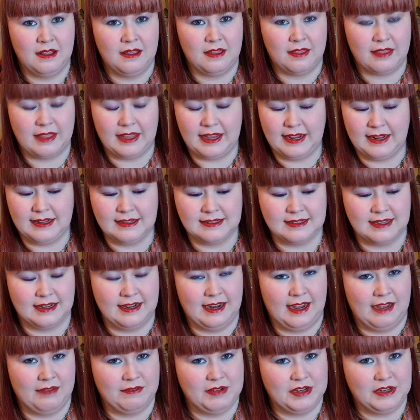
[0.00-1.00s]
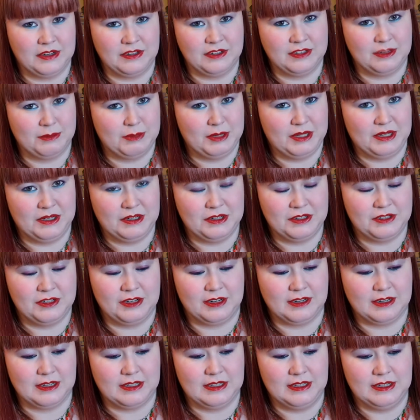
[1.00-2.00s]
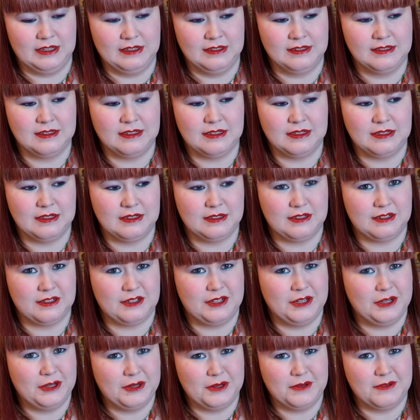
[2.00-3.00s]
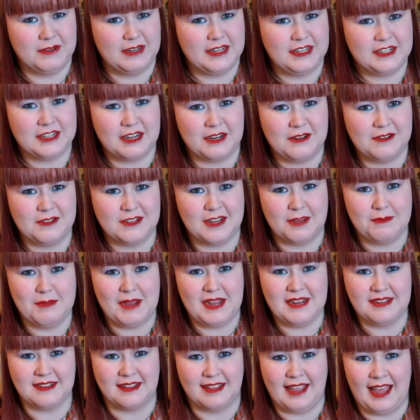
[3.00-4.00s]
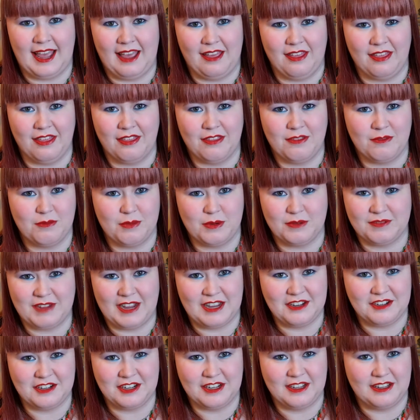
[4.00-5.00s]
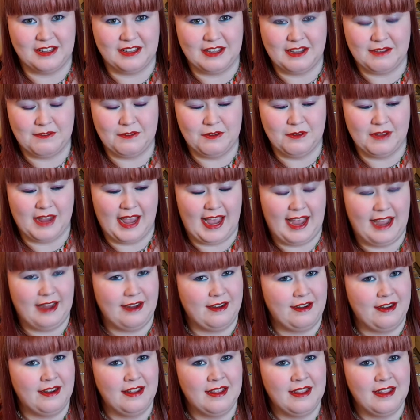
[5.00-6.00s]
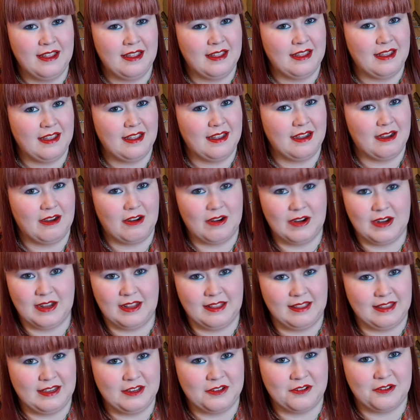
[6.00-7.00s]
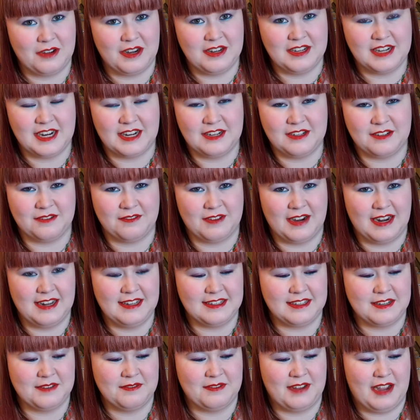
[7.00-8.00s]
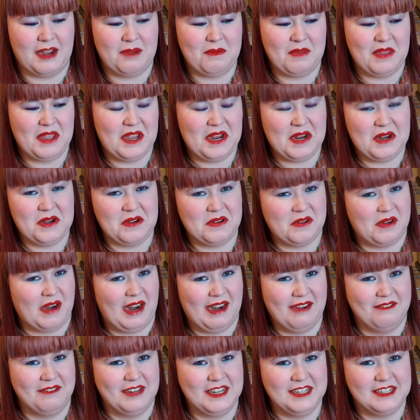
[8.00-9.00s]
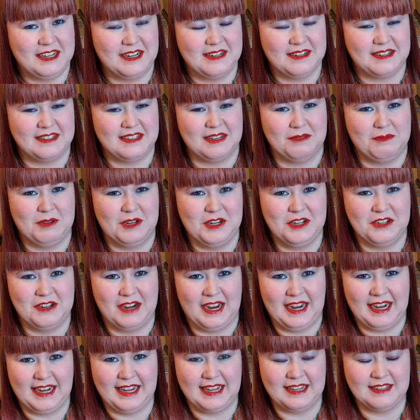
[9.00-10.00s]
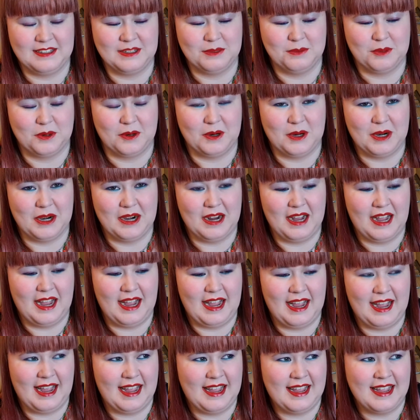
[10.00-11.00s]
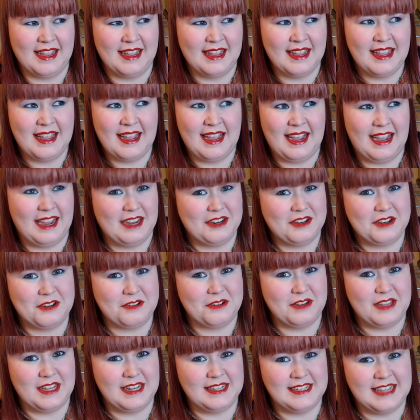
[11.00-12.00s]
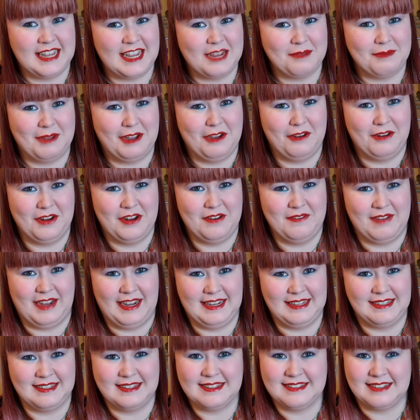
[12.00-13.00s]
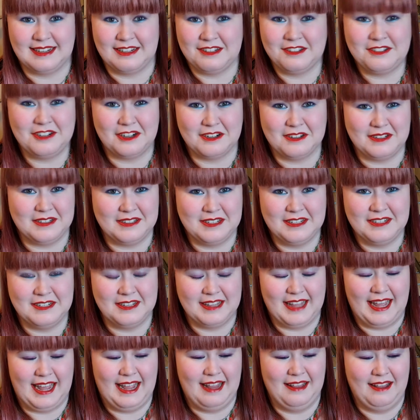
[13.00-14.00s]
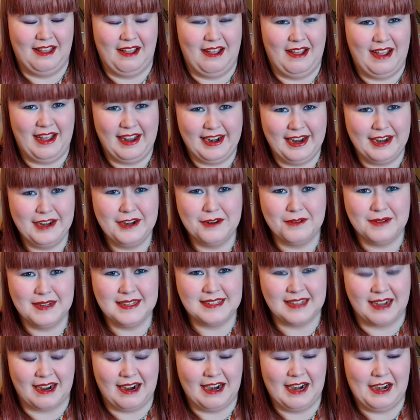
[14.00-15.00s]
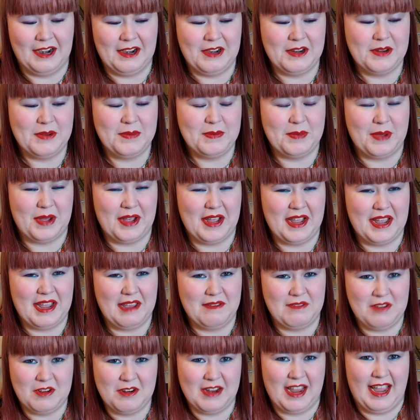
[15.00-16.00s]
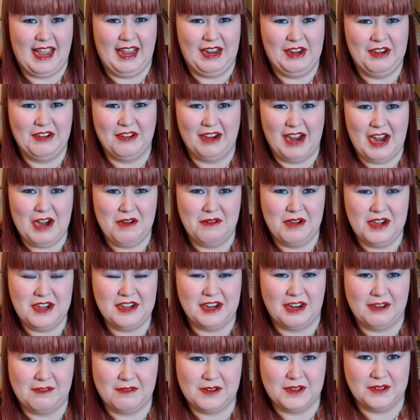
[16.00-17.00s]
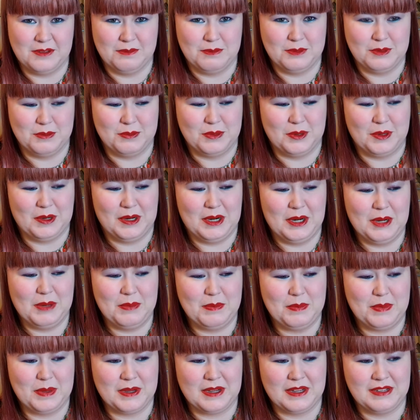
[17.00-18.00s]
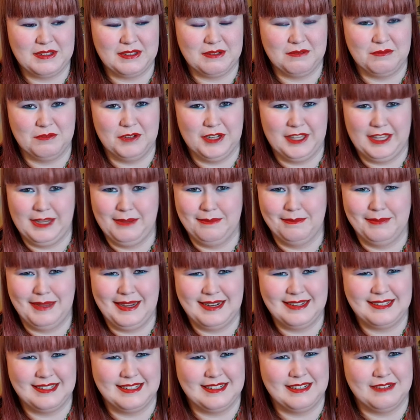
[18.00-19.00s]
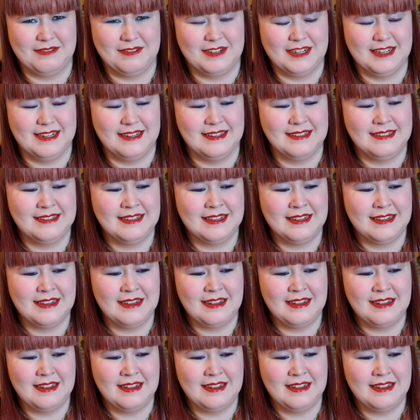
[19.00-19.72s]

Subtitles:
things and having similar struggles, to reach out to a mental health professional if you can. At least reach out to friends and family, try and reach out to someone, try and get support. I should really take my own advice because I struggle to do that a lot, and I know it's hard, but if you can, try and reach out for some support because it really makes a difference.